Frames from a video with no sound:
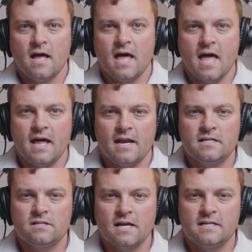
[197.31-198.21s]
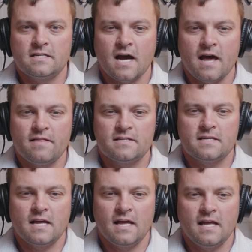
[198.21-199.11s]
And I just like to tie
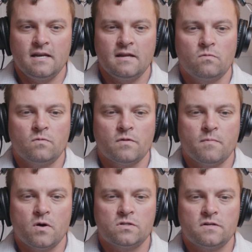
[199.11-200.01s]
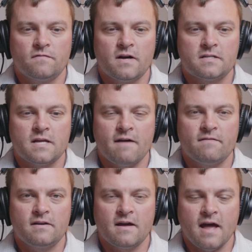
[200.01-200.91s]
this in with most of us
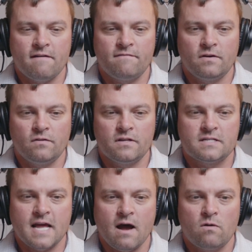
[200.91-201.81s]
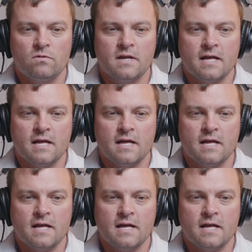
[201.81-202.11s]
having to have filled this out